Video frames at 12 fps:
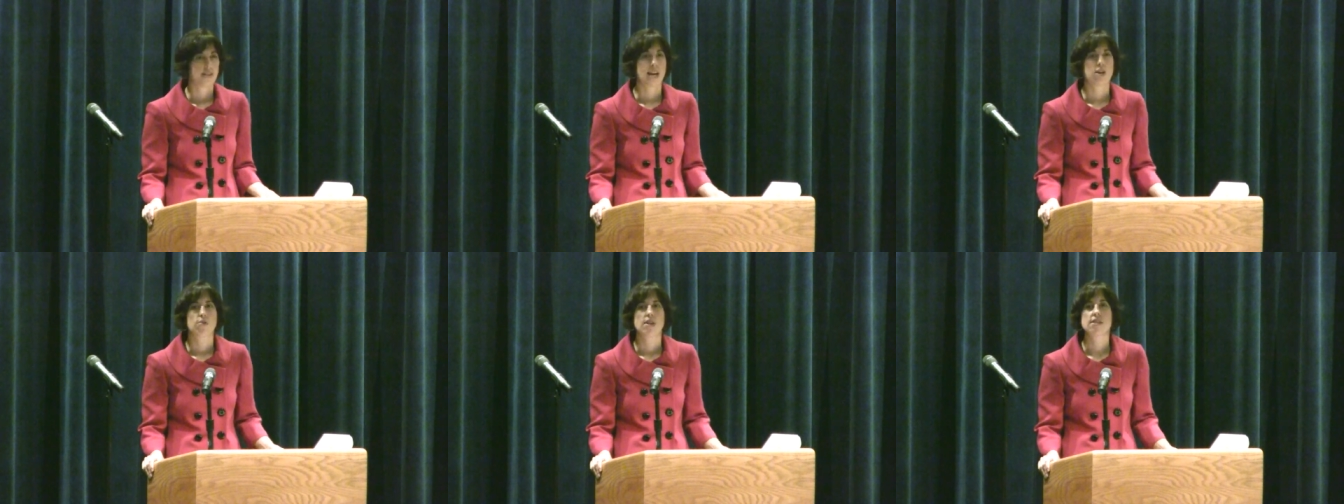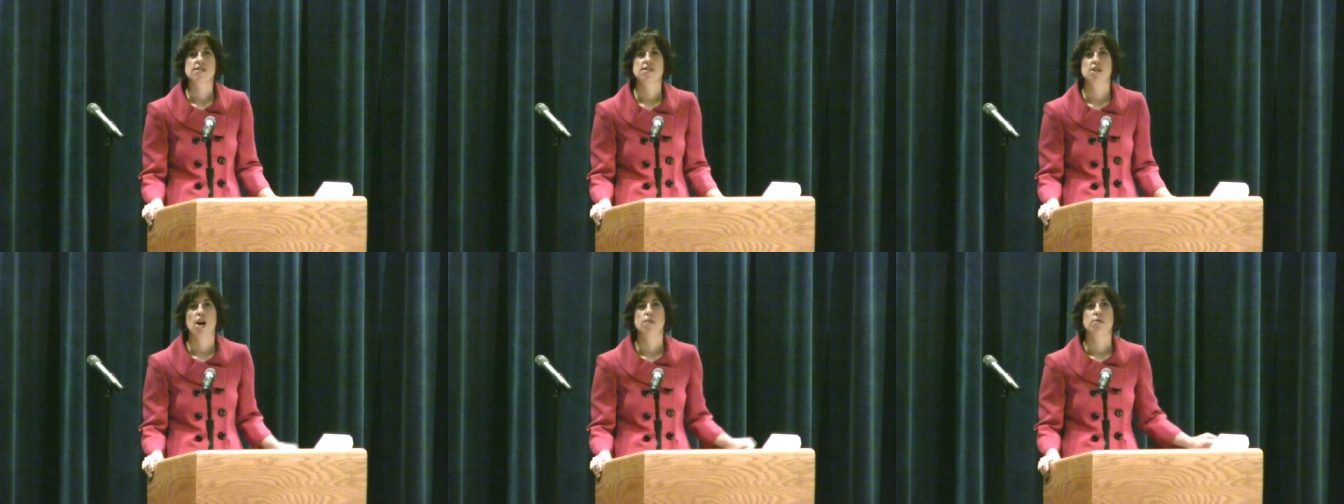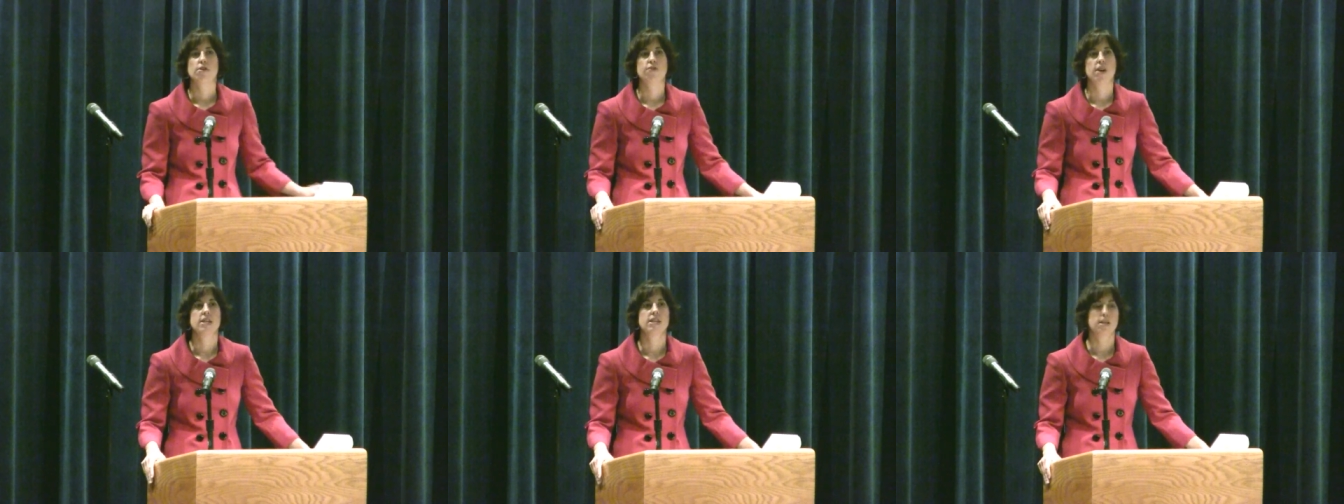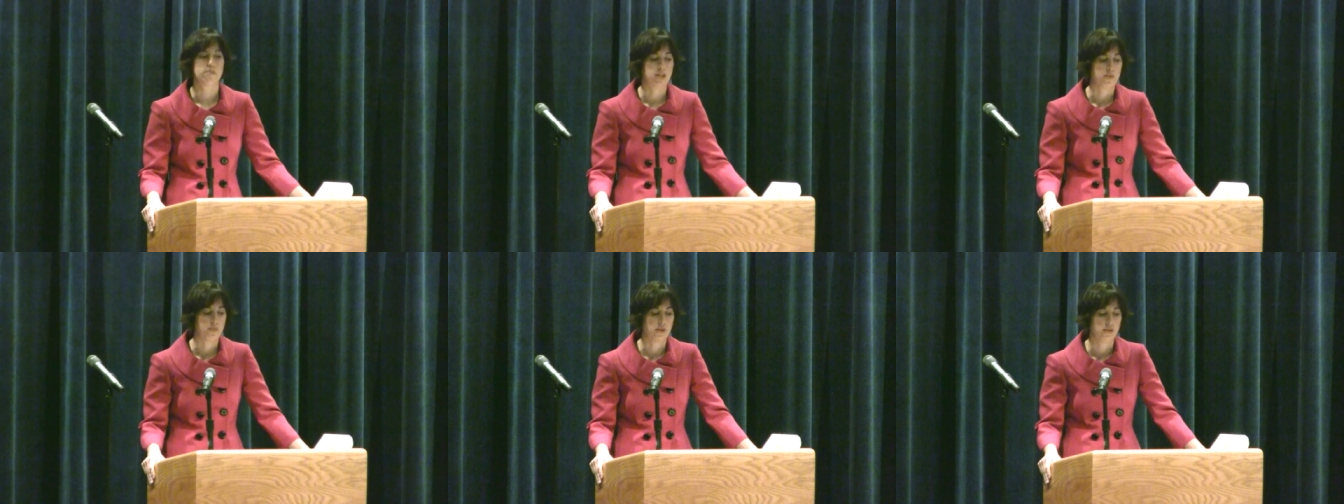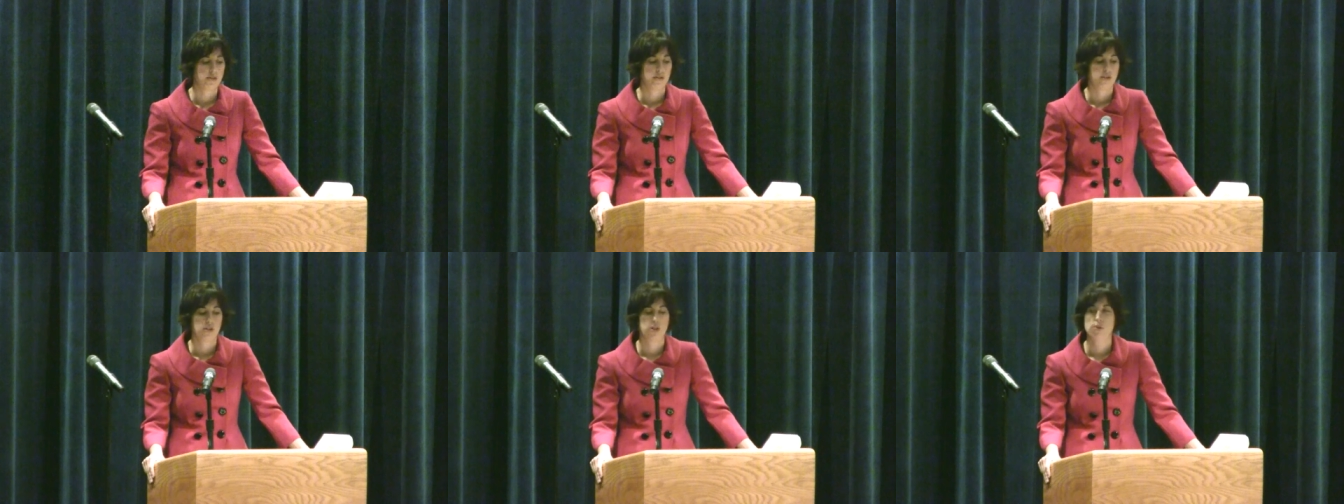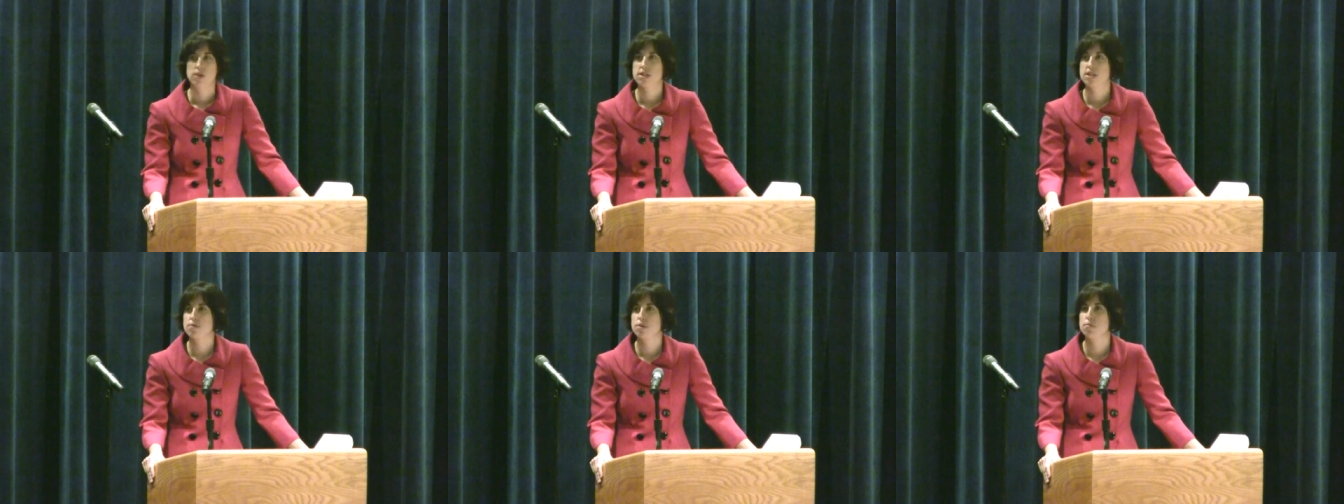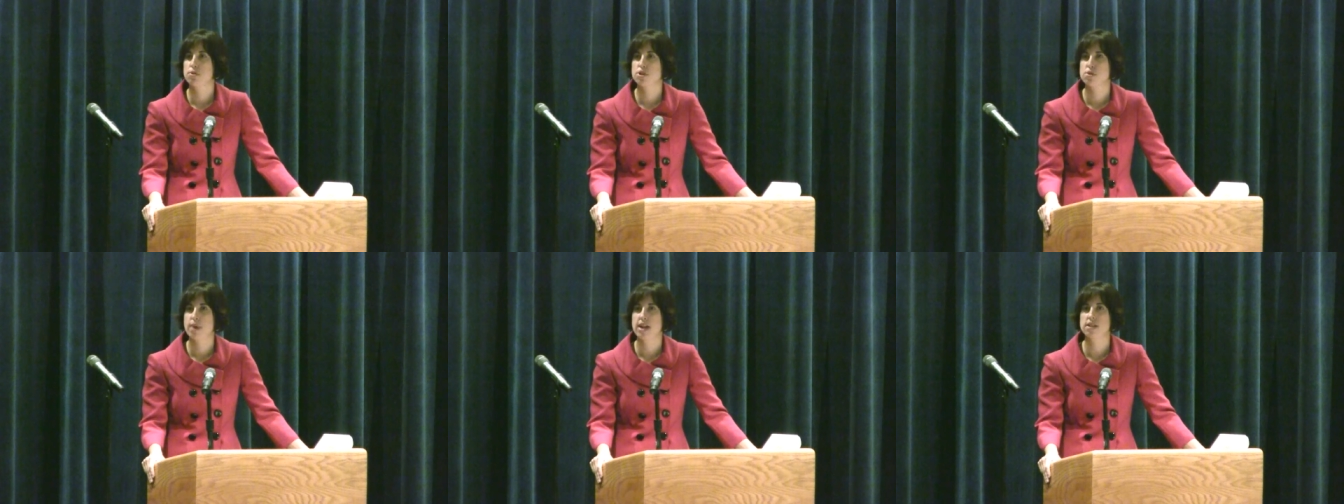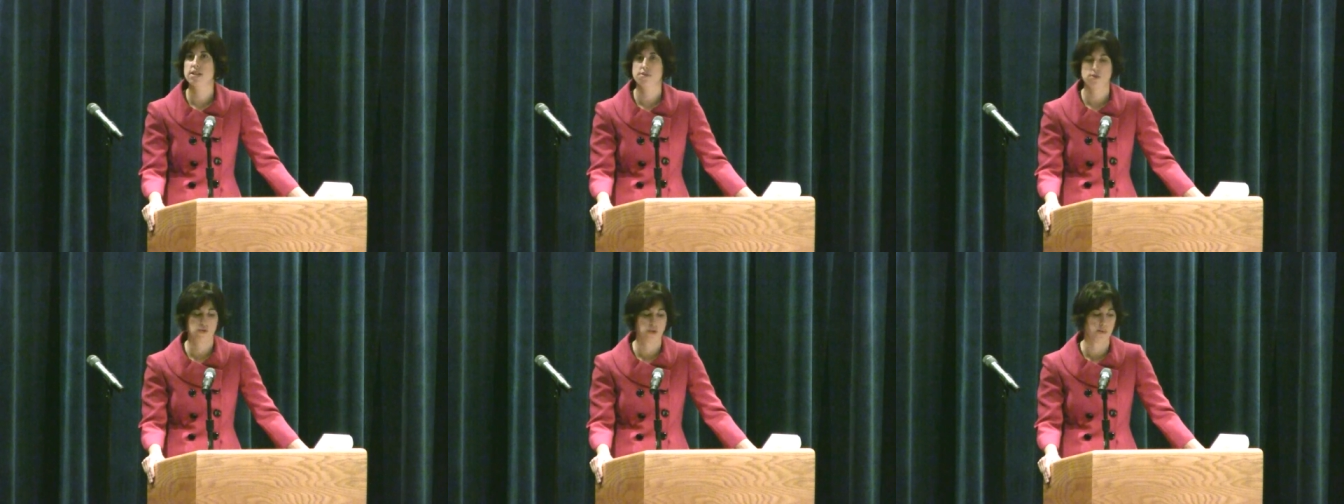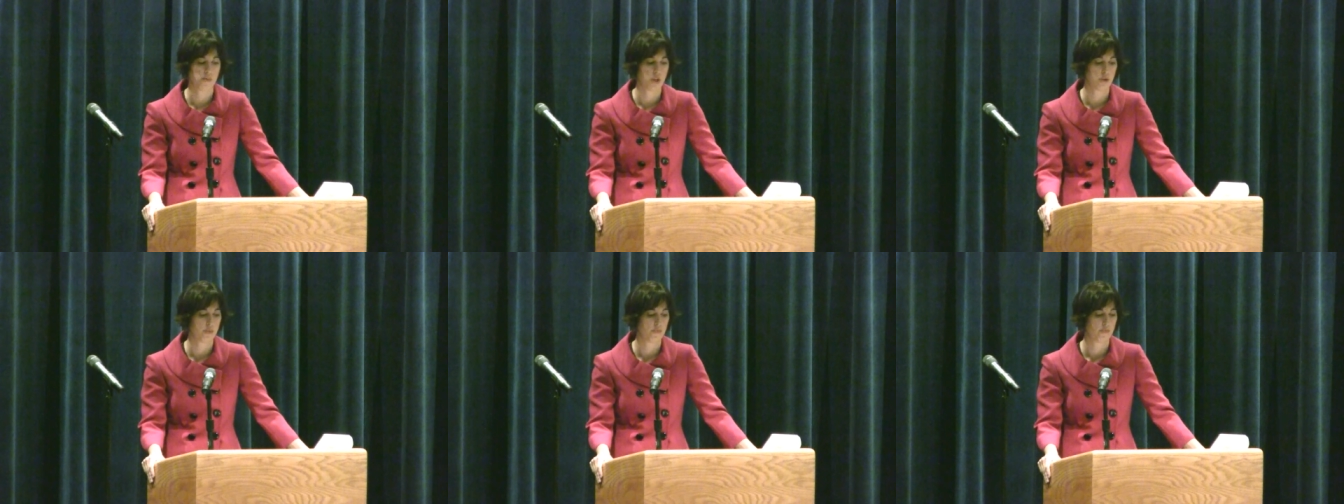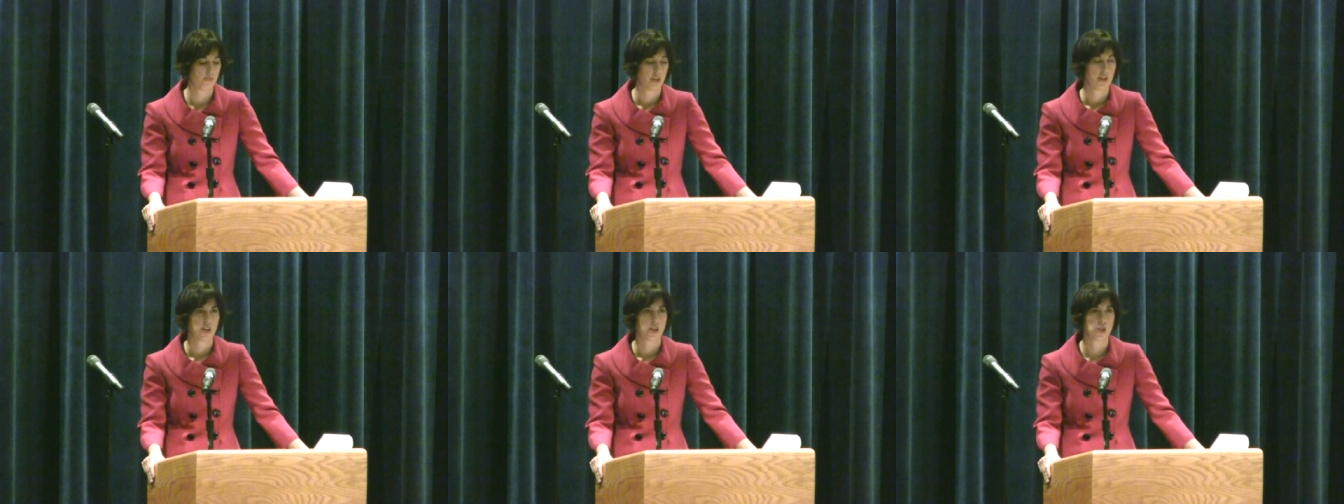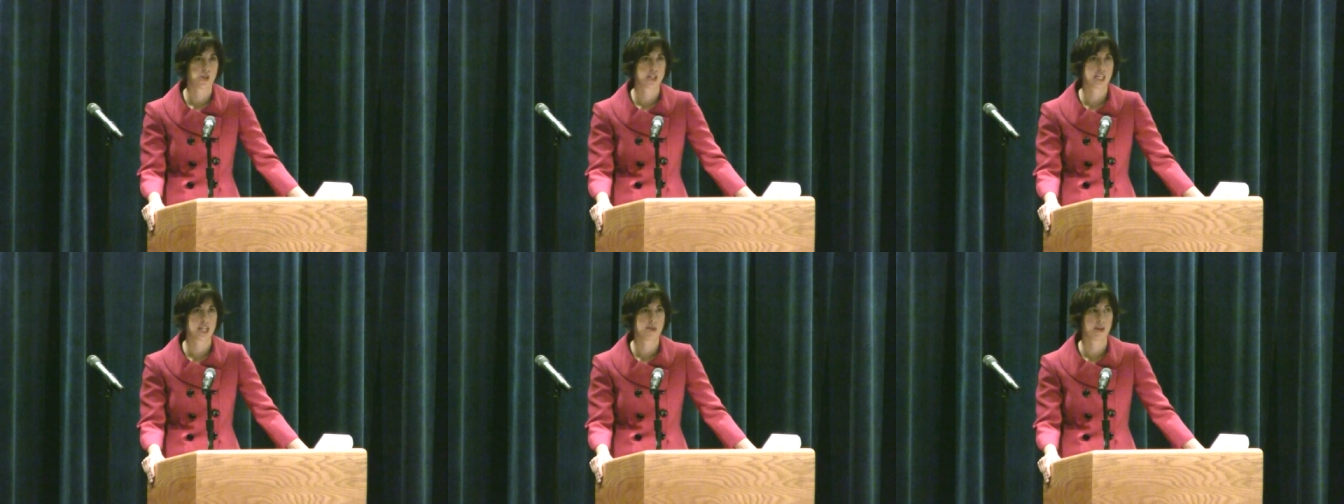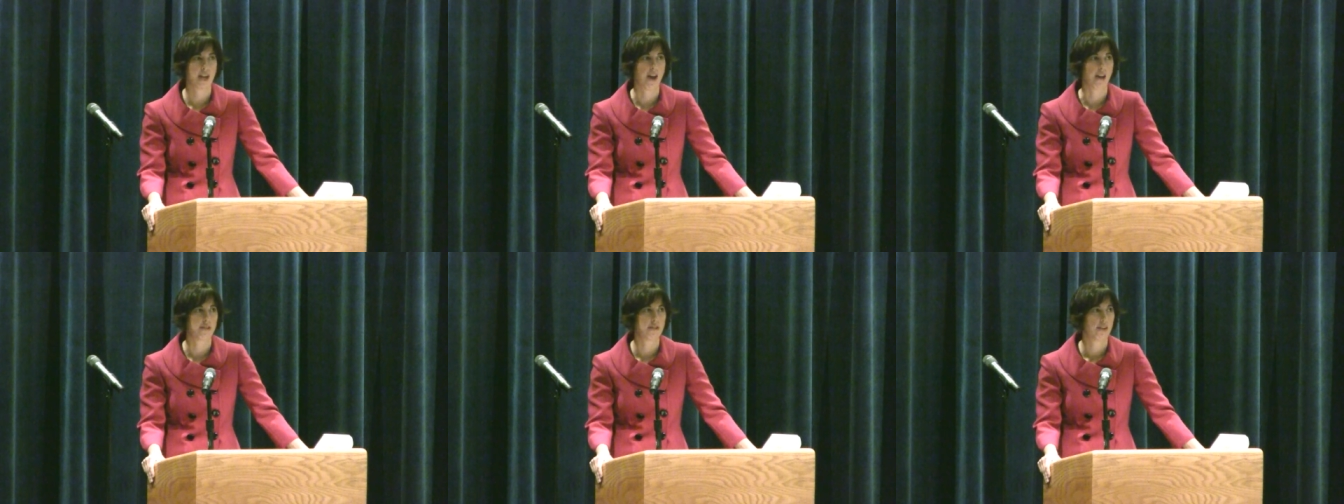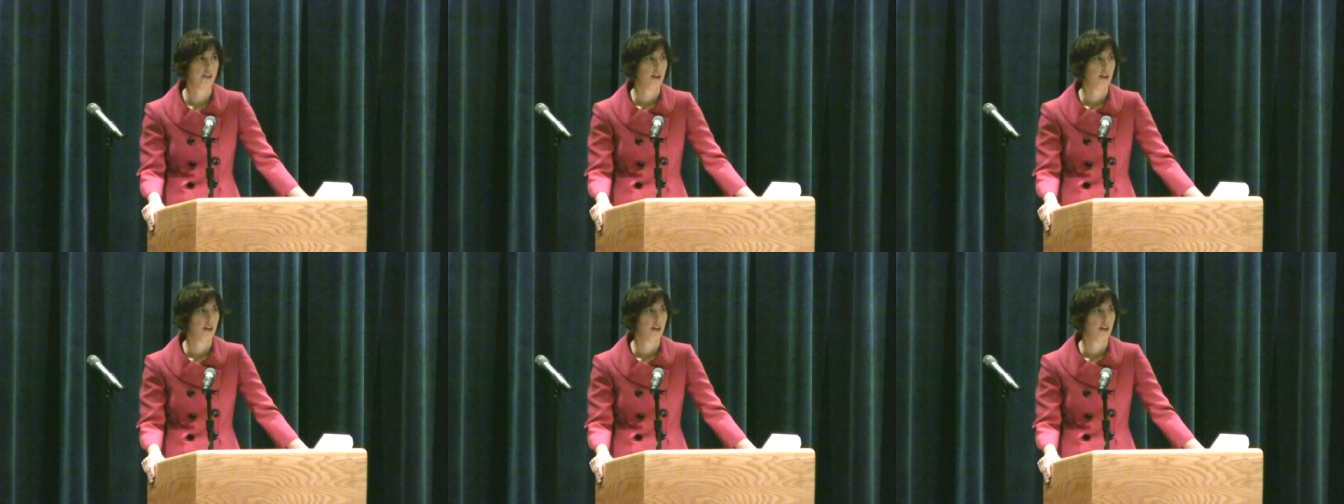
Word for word: Take risks on befriending people with different perspectives from you. You'll see them again.